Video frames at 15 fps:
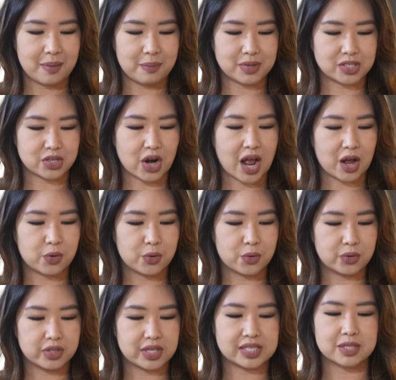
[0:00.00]
Mr.
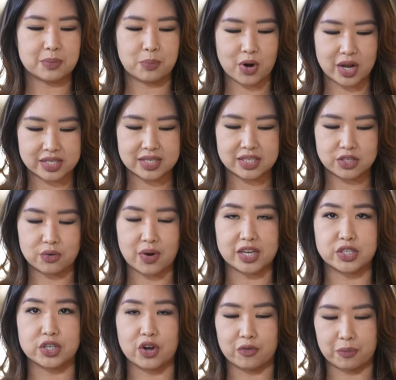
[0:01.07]
Agung is the President
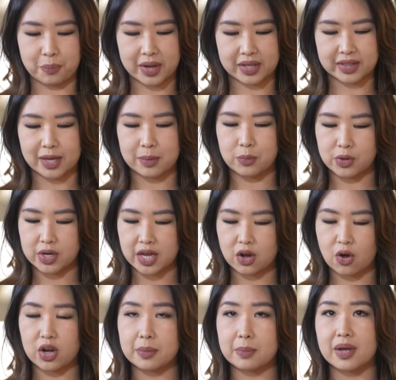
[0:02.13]
Director of PT Mulia
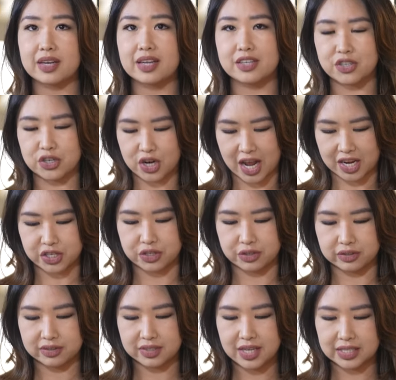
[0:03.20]
Koliman
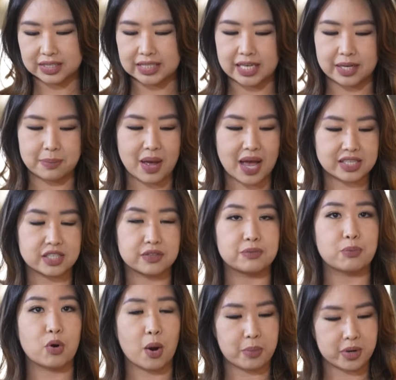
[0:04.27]
International, leading
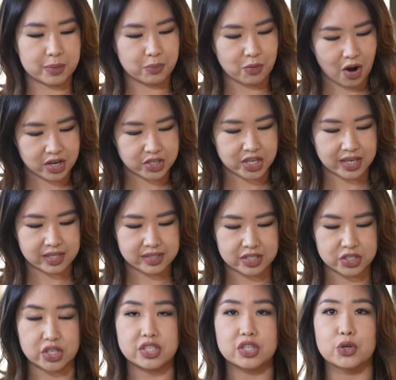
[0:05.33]
massive property projects
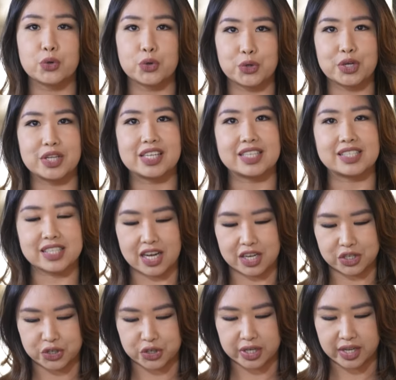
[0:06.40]
such as the Gunung Gelis
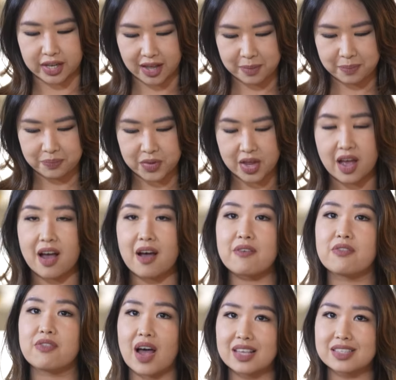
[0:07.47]
Country Club, a
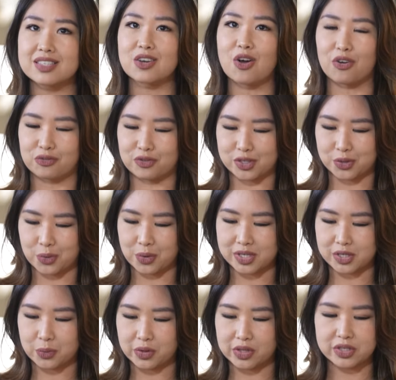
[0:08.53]
vast golf
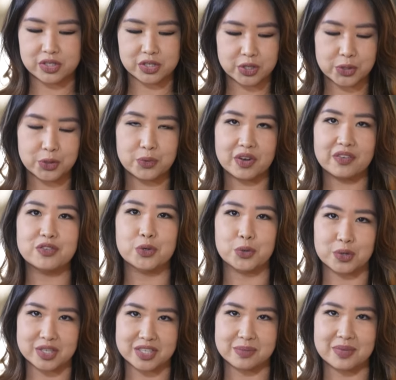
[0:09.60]
resort with a slew of
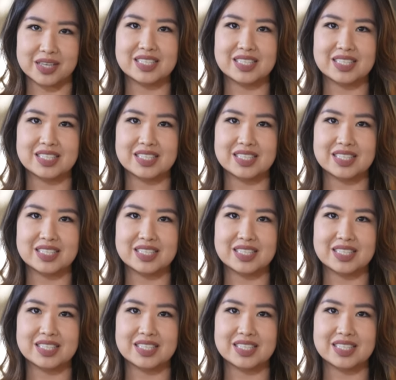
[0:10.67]
tourism